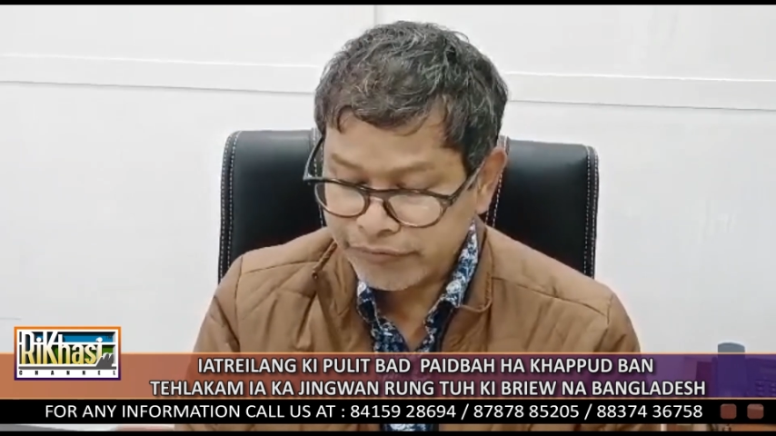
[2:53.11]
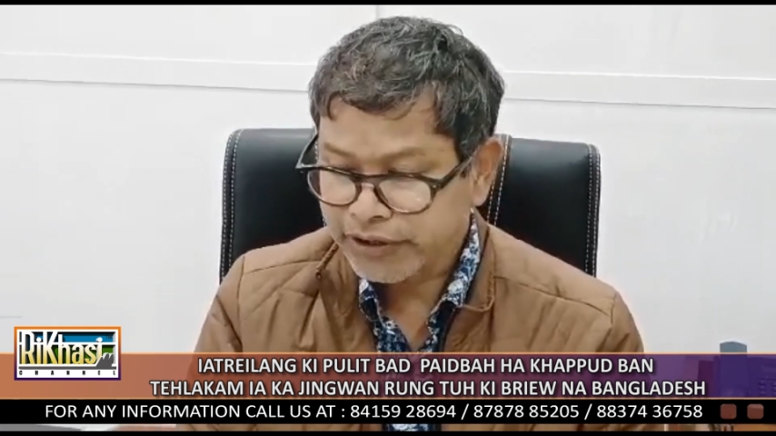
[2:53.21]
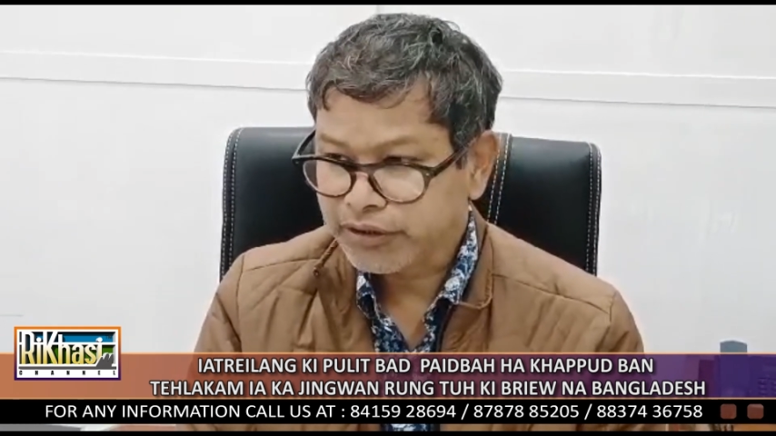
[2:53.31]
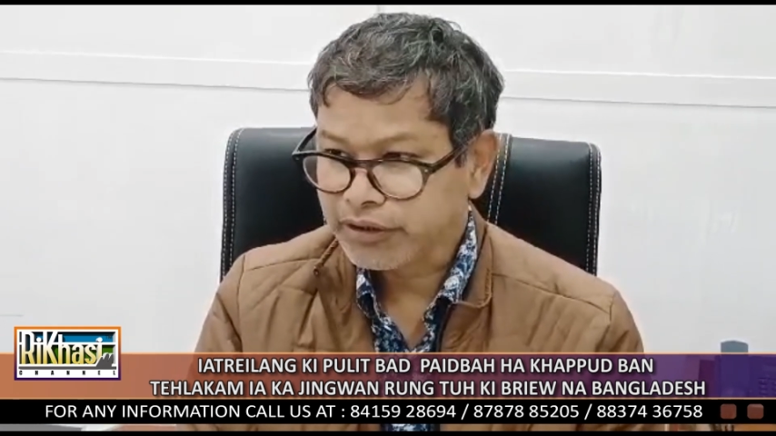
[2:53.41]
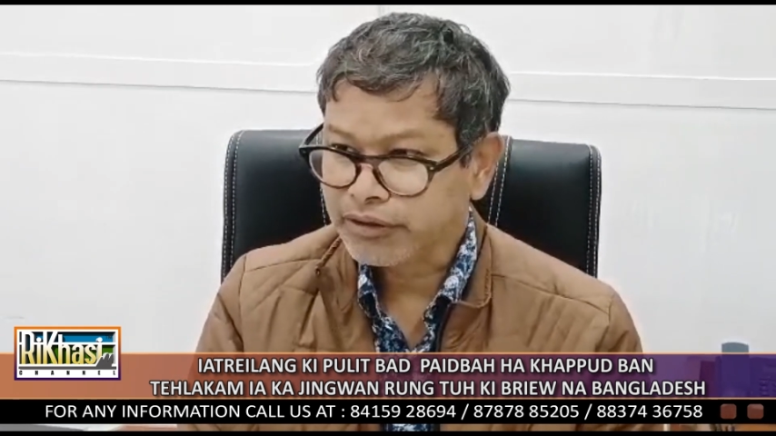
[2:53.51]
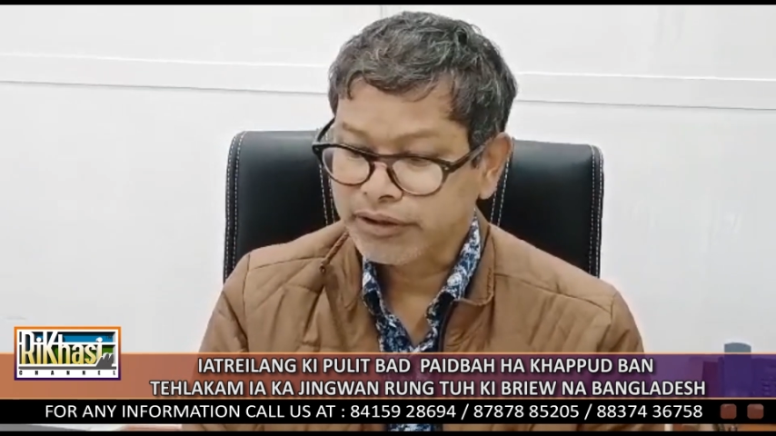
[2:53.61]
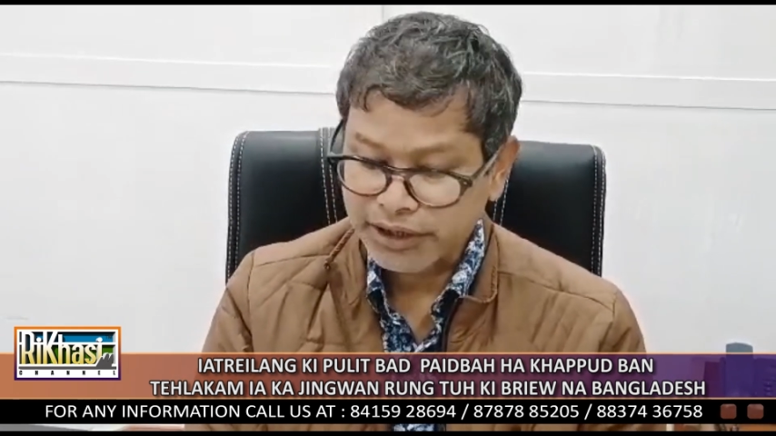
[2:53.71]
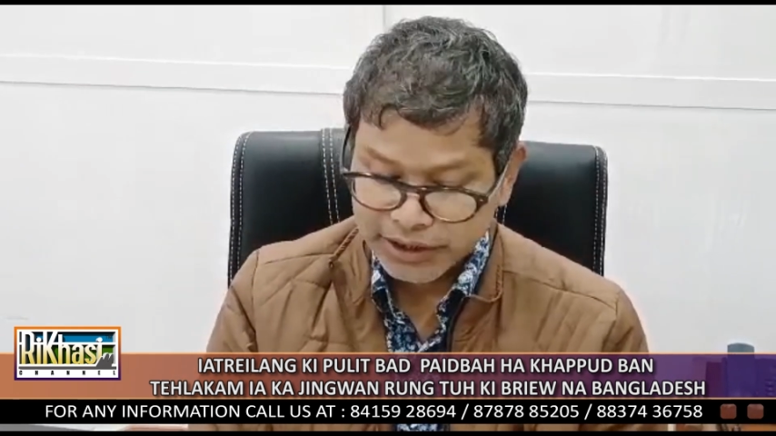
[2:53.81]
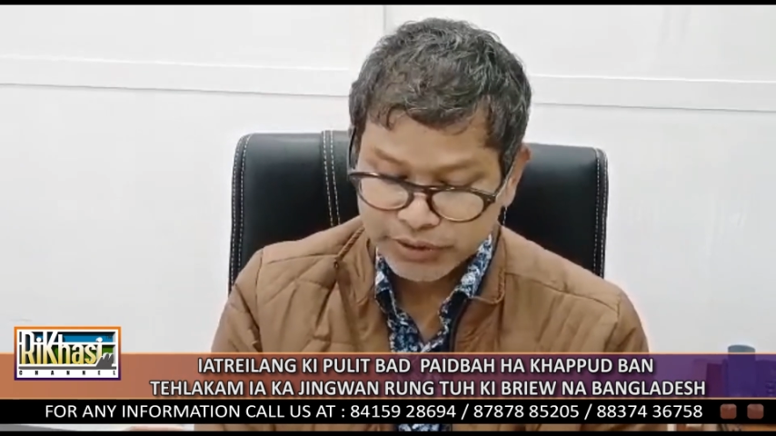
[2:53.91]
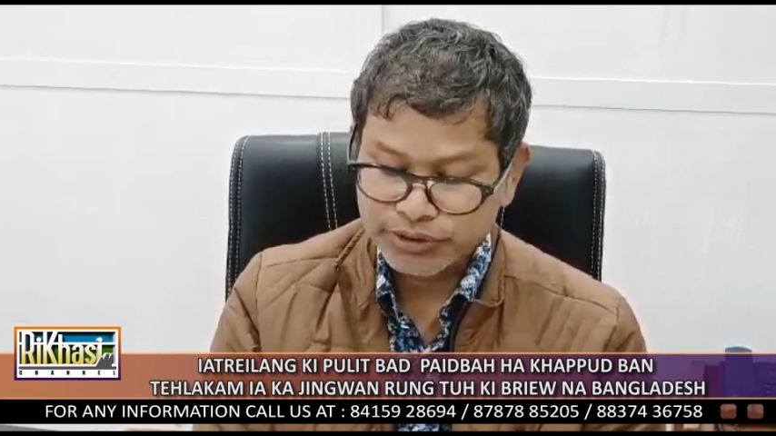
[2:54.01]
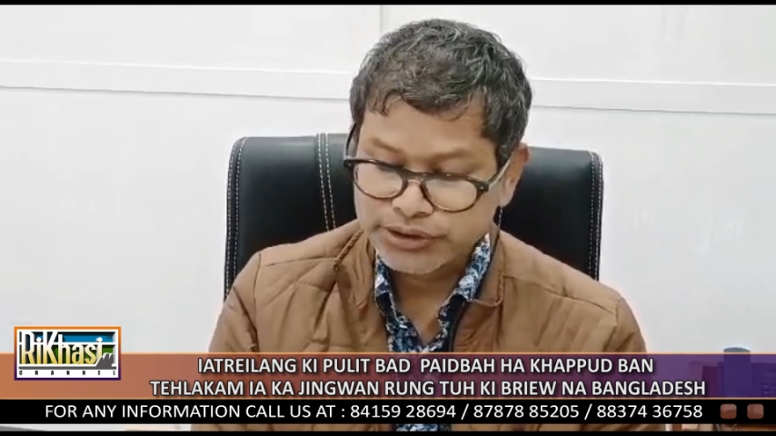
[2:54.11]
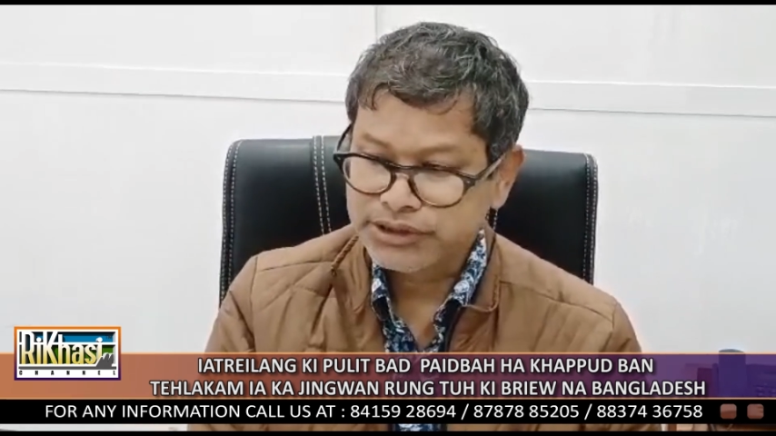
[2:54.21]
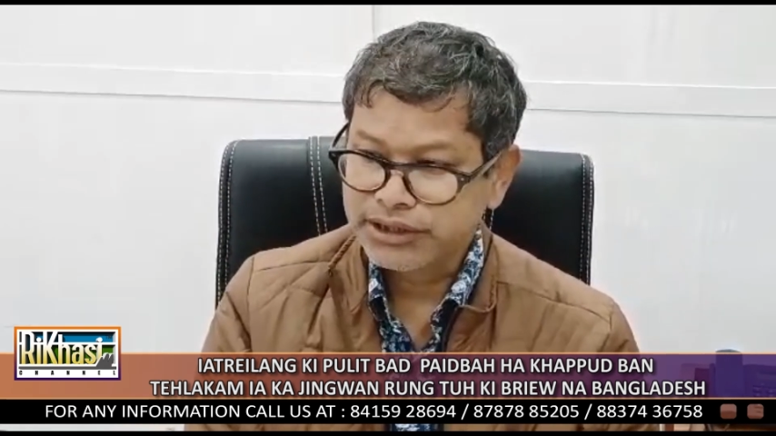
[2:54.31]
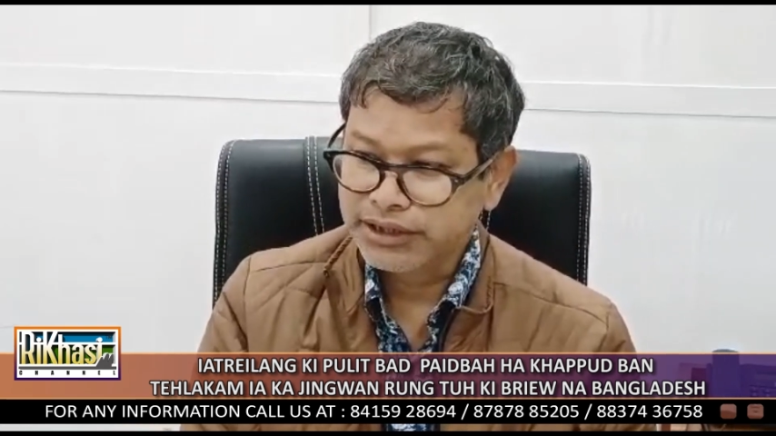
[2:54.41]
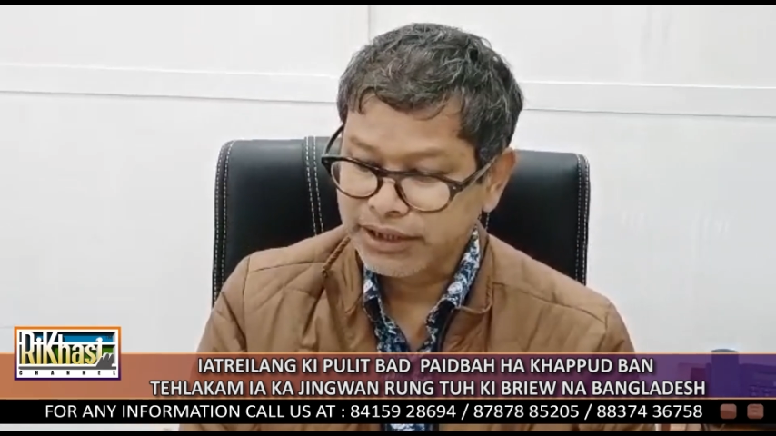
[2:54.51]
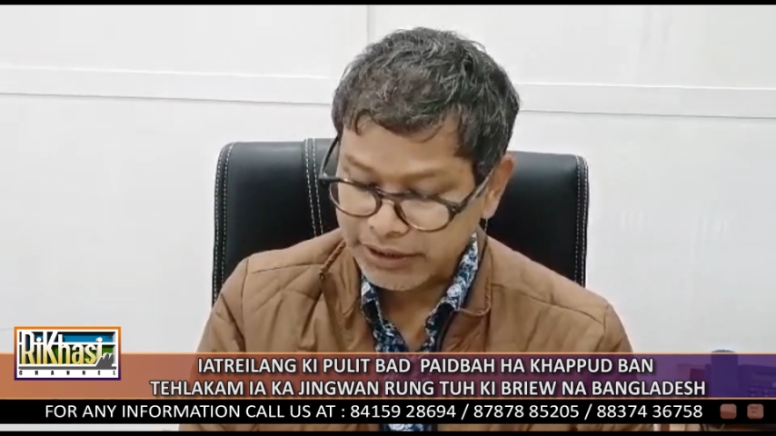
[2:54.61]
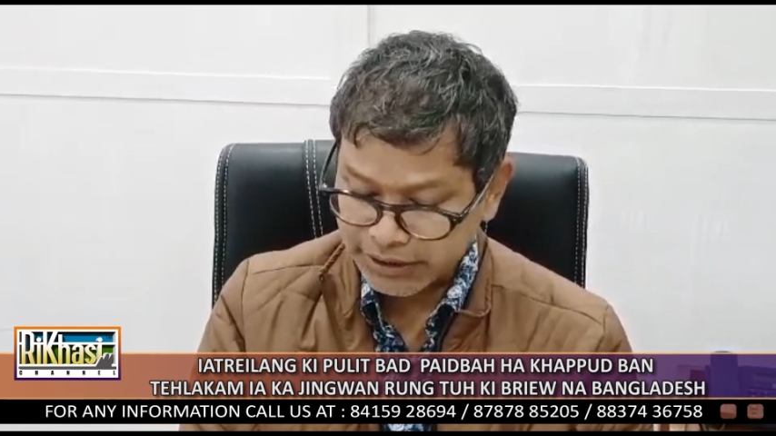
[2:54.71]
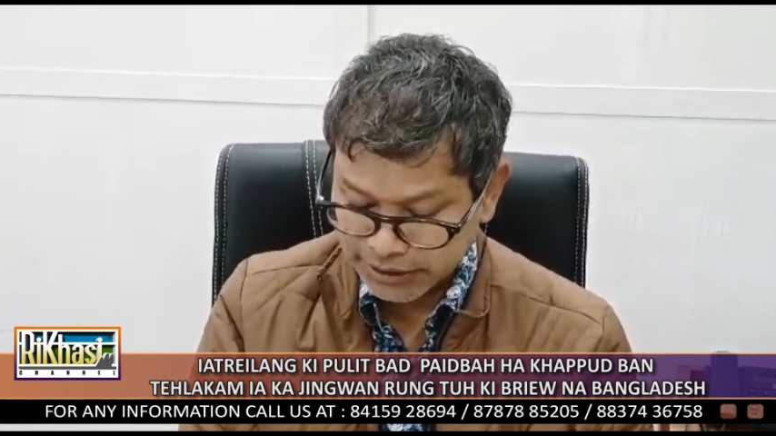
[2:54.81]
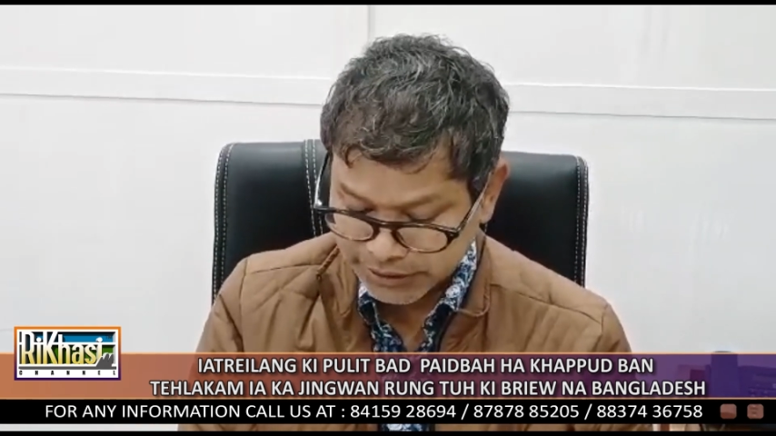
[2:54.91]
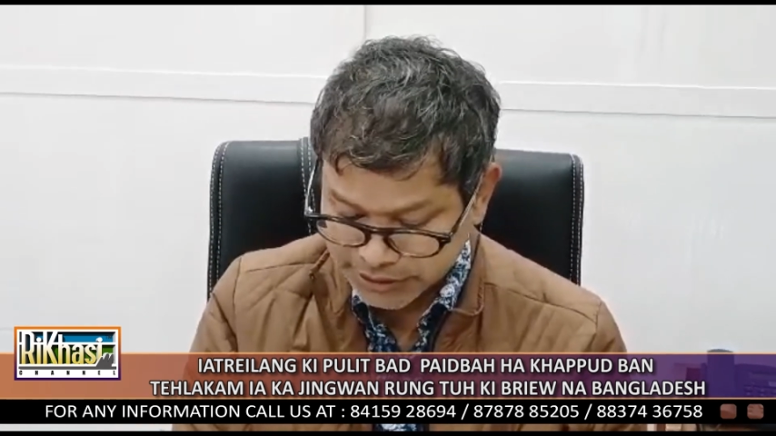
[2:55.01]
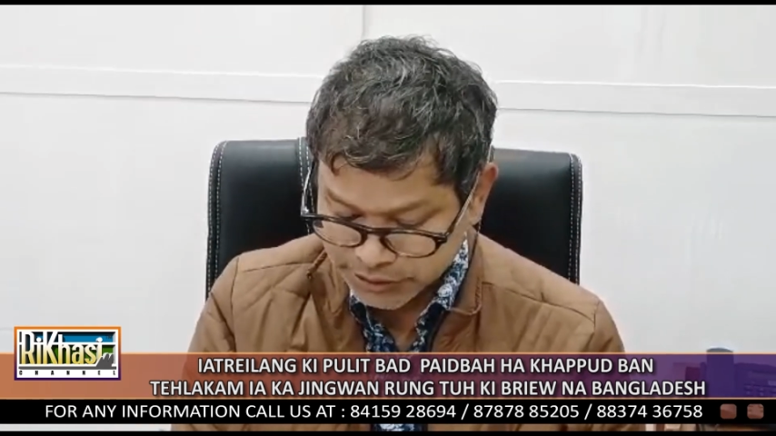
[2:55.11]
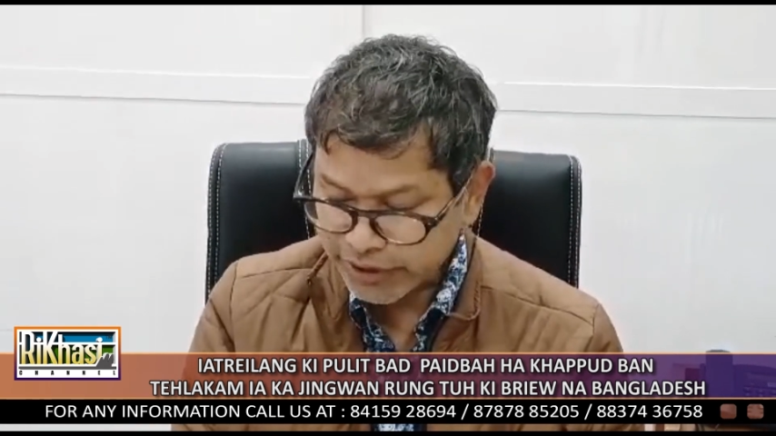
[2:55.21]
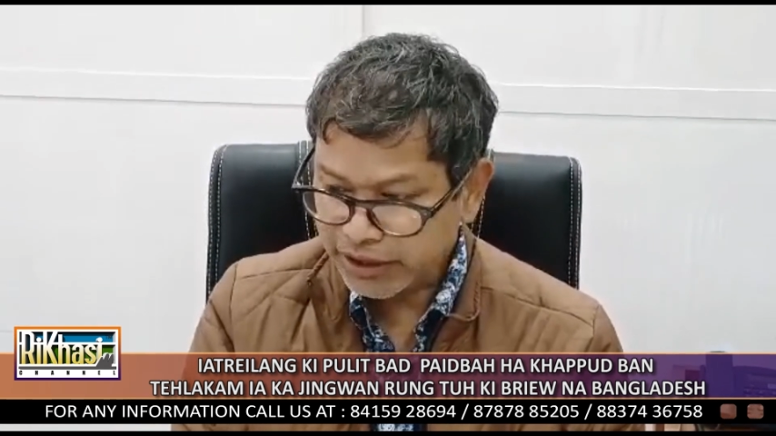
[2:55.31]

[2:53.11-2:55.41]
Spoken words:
infiltrators in this